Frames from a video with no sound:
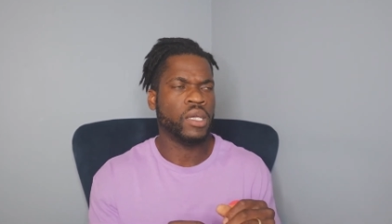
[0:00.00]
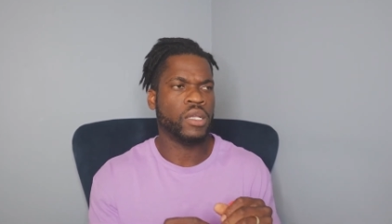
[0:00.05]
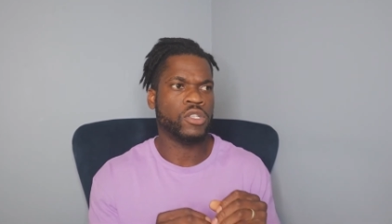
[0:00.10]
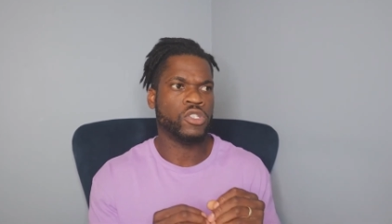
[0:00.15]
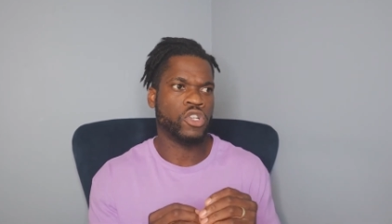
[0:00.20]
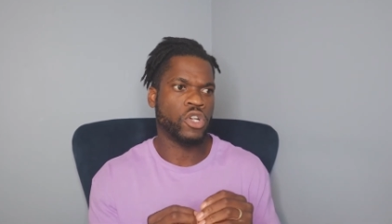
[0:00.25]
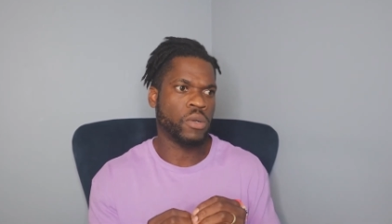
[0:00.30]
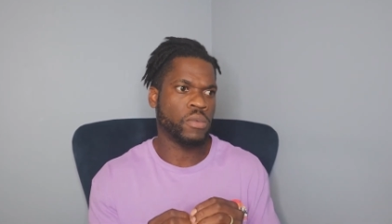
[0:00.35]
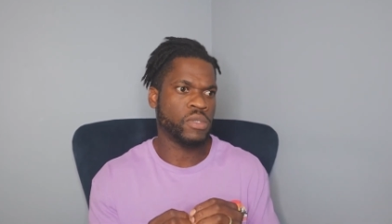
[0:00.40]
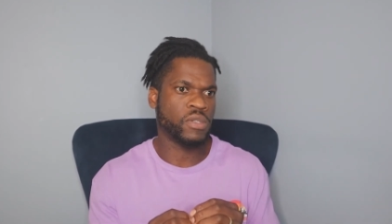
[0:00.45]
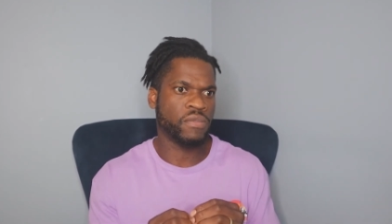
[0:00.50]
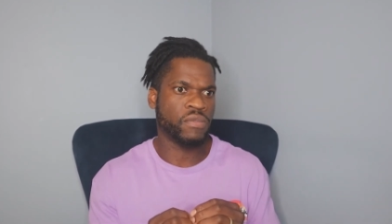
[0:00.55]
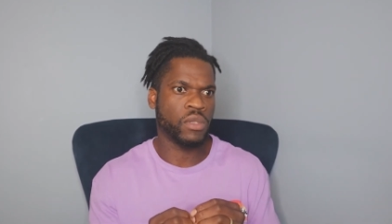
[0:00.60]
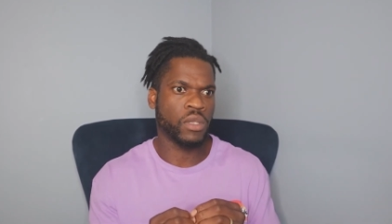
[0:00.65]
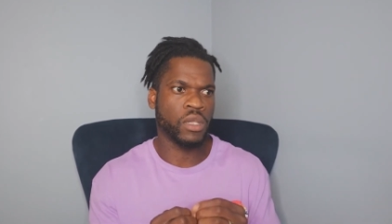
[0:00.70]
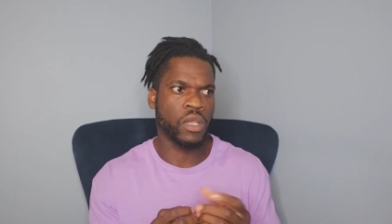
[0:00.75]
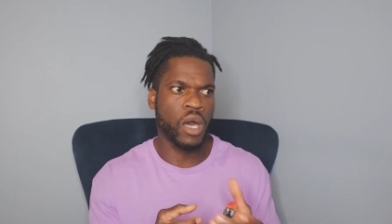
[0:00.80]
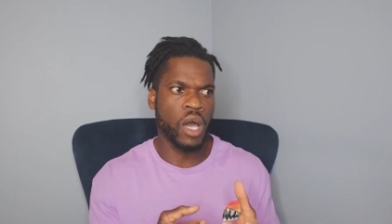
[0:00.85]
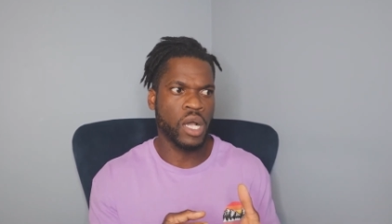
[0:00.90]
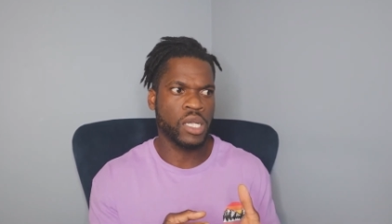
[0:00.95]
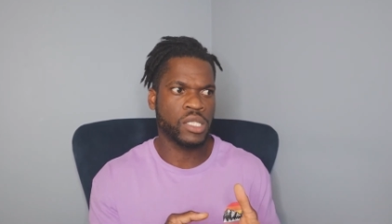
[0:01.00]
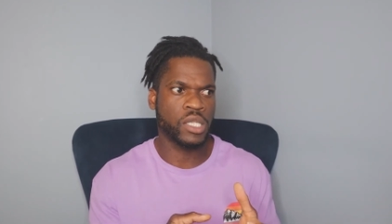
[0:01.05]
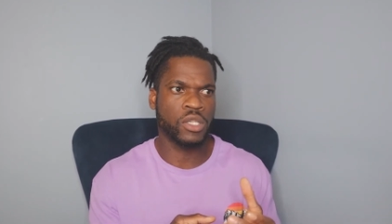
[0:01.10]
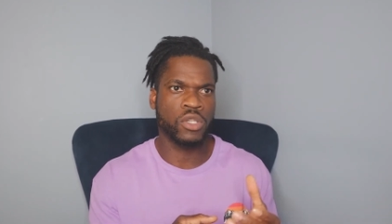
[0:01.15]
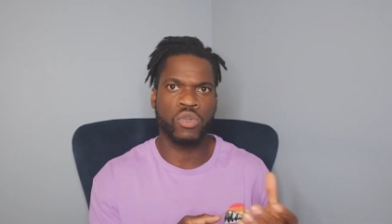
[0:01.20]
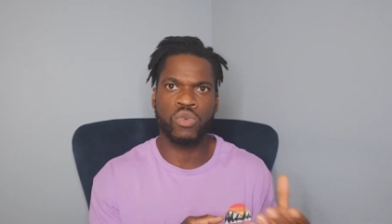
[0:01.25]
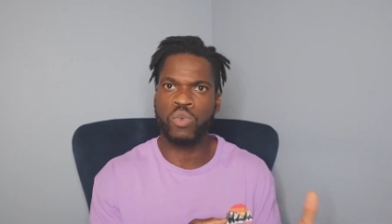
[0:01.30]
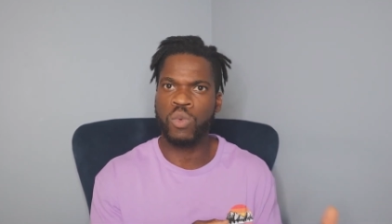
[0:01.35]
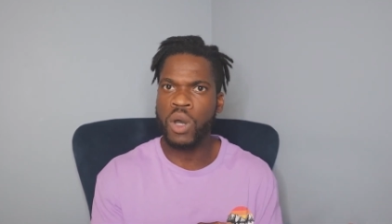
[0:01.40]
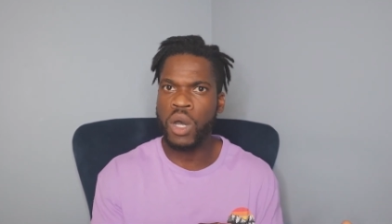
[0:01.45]
In terms of the locks
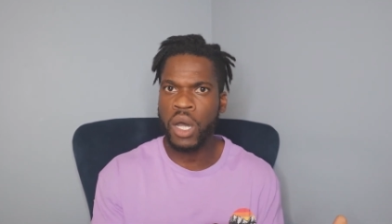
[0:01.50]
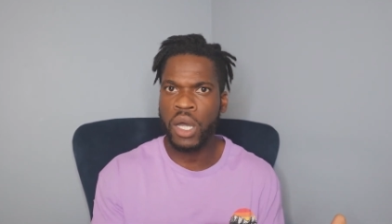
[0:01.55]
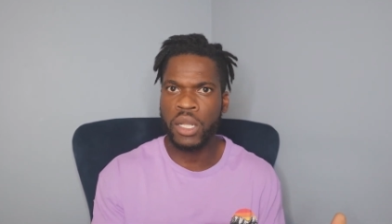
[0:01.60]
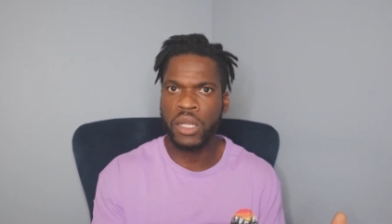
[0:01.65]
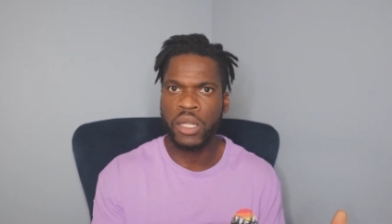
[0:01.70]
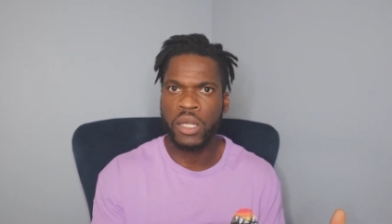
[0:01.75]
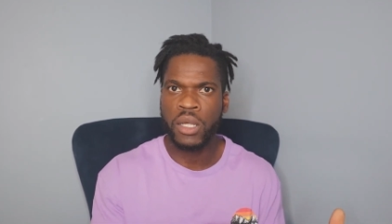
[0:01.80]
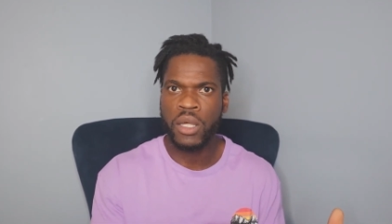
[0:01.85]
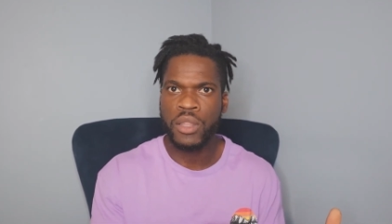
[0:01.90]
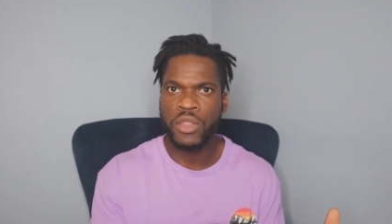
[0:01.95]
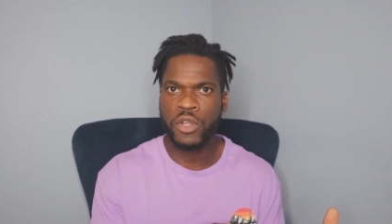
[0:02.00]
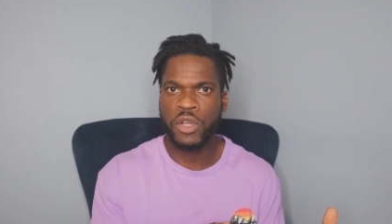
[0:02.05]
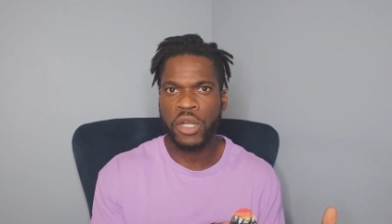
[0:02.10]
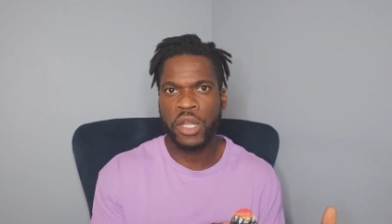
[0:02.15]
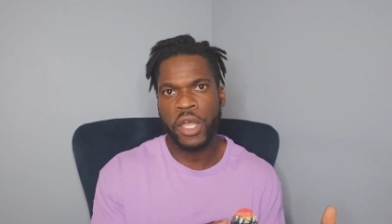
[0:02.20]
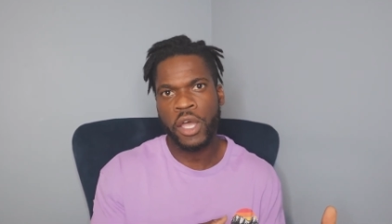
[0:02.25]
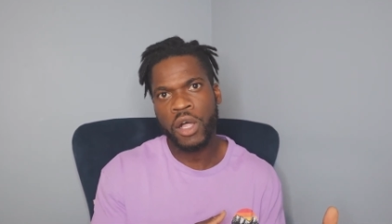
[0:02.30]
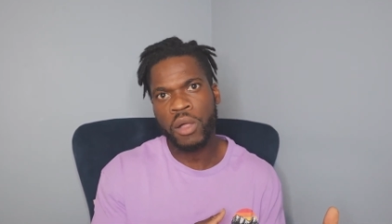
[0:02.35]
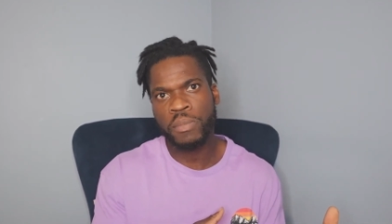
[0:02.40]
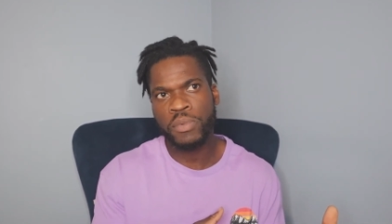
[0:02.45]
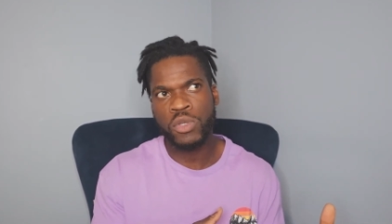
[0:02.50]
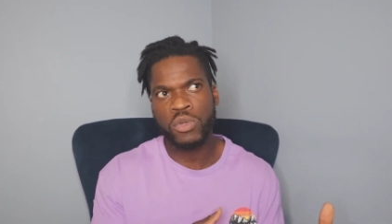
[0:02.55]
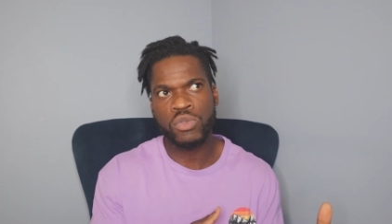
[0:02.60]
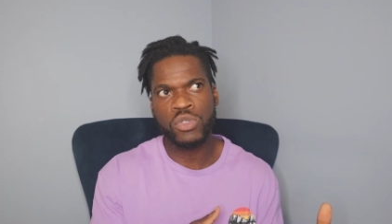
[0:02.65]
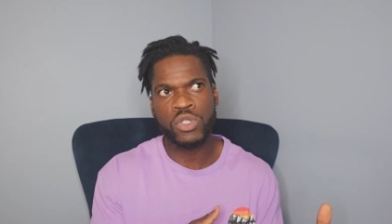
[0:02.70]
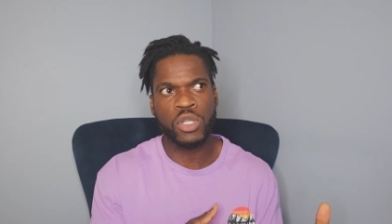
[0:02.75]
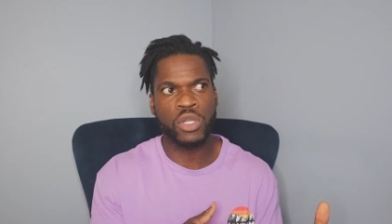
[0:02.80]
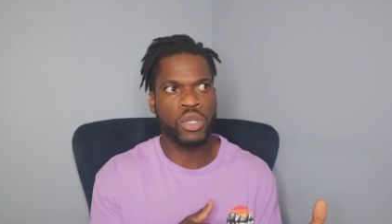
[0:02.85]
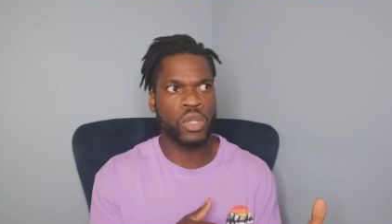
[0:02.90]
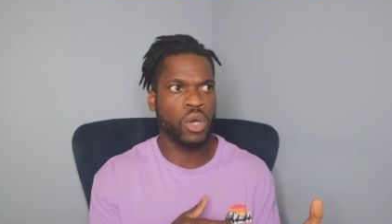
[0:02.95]
that you want, they're gonna help
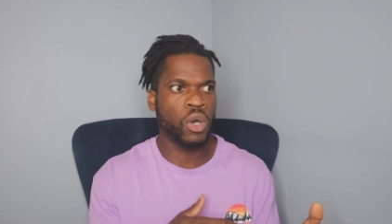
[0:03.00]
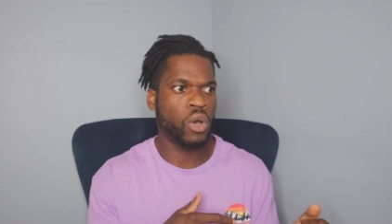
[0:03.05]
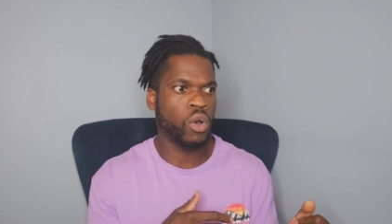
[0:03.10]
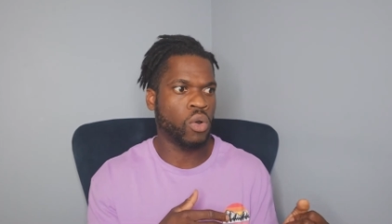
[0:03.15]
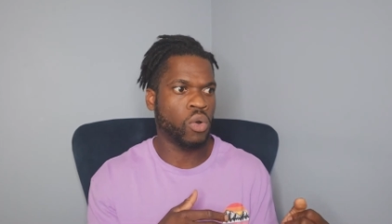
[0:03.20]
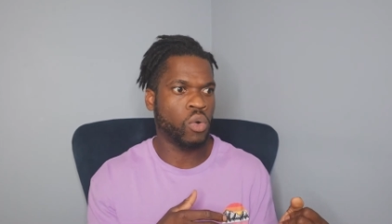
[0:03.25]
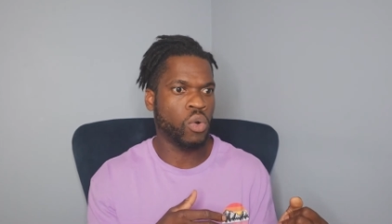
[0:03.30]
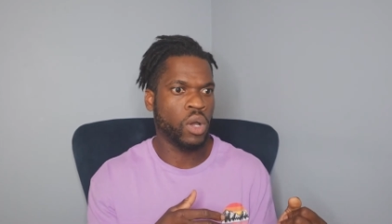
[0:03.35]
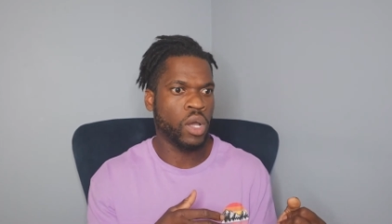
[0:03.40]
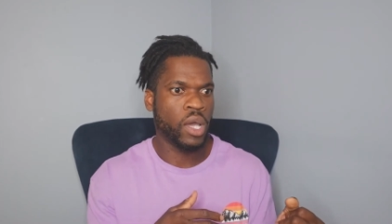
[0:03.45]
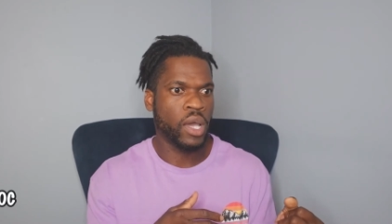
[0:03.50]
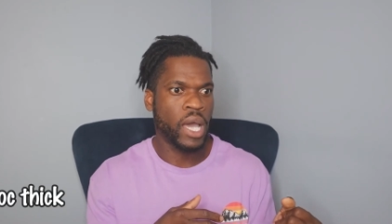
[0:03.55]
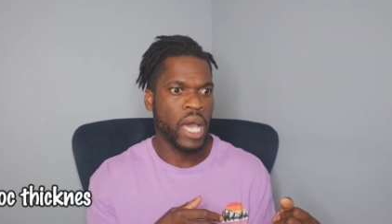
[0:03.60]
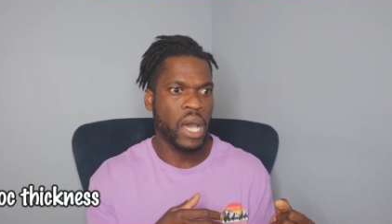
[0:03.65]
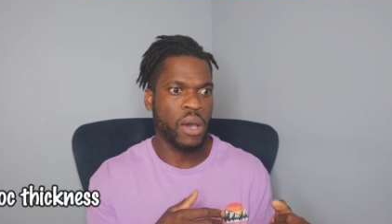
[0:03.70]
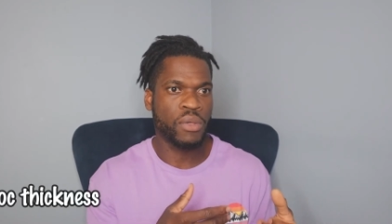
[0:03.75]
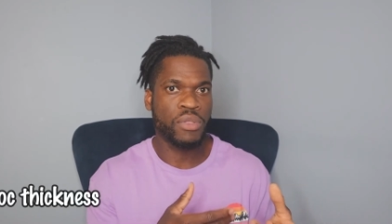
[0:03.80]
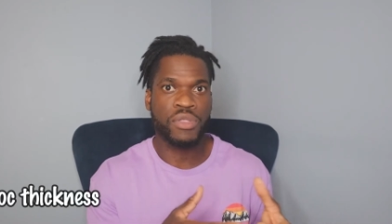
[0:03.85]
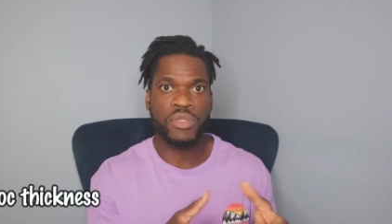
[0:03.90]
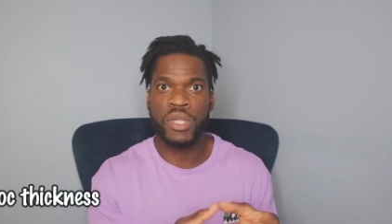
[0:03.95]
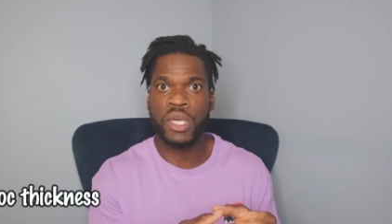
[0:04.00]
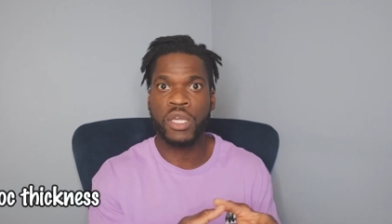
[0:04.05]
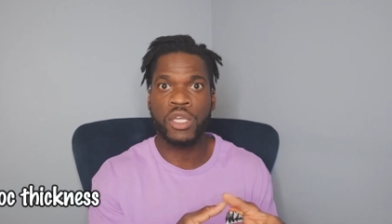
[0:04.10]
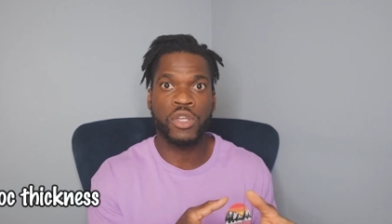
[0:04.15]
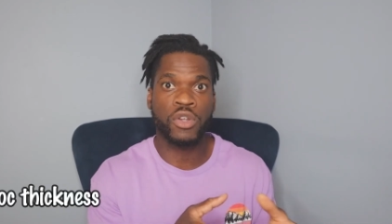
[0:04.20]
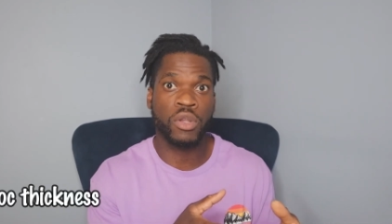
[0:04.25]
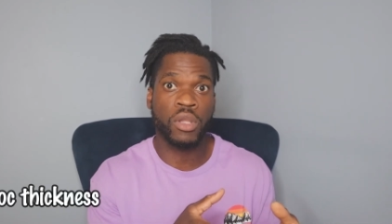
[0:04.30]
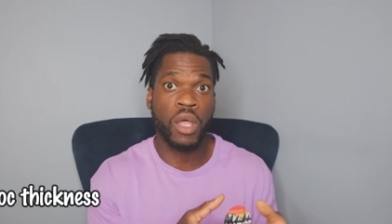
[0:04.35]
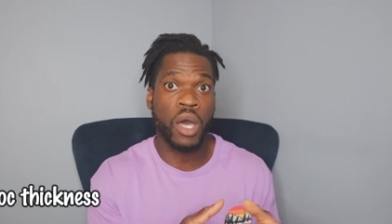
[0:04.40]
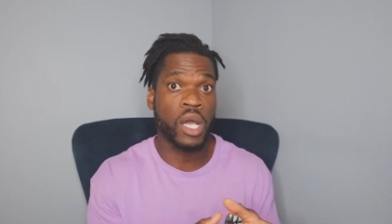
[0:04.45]
you to know how
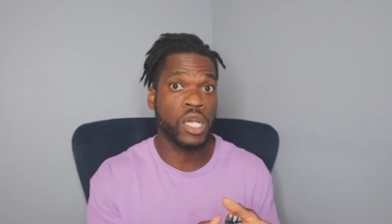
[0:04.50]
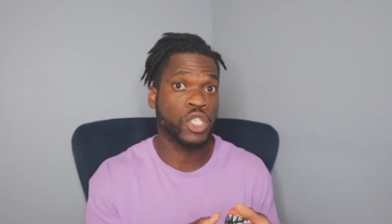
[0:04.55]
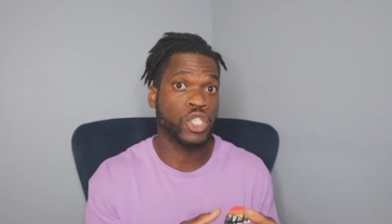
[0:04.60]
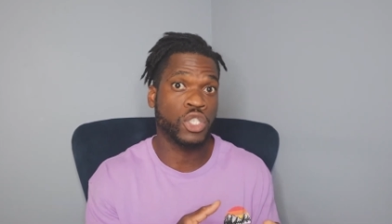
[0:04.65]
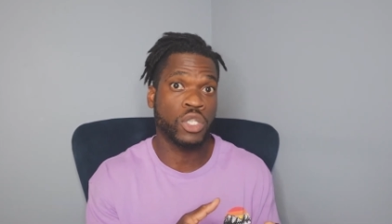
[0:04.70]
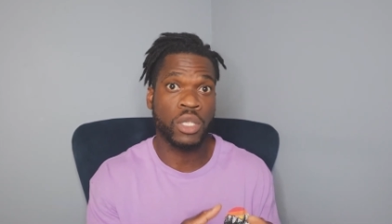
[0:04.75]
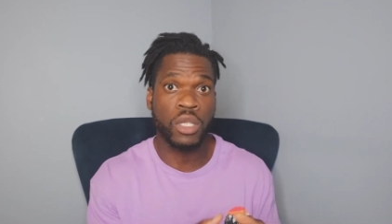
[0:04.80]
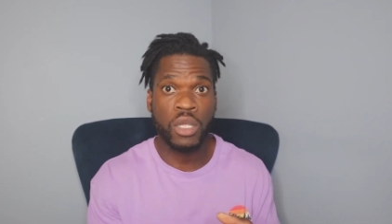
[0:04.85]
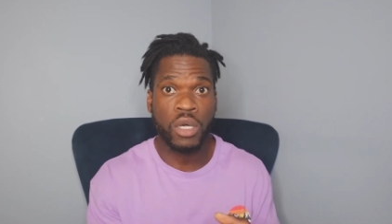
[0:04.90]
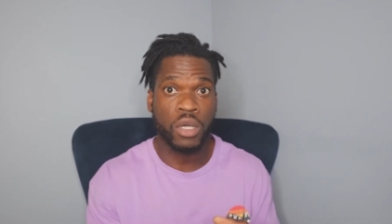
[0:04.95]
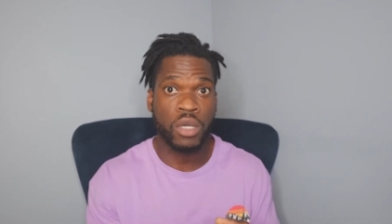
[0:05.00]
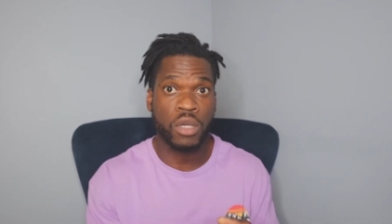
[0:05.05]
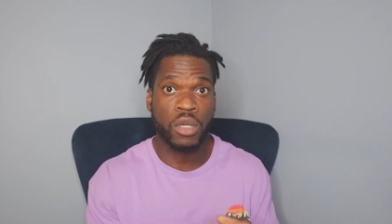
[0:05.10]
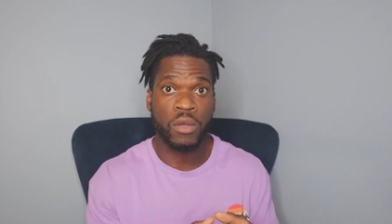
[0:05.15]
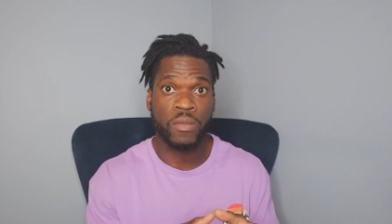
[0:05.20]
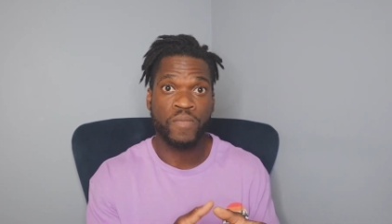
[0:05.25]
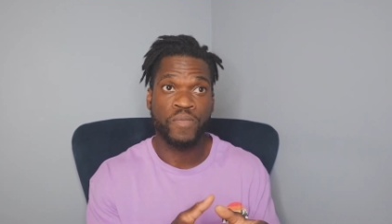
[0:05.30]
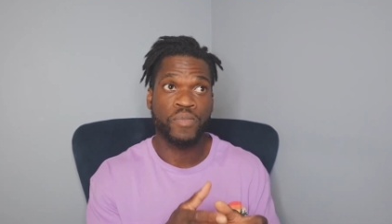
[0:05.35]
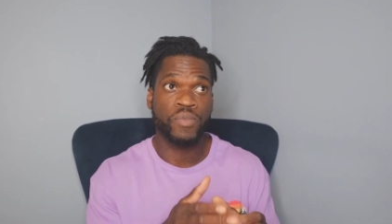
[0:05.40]
thick your locks should look.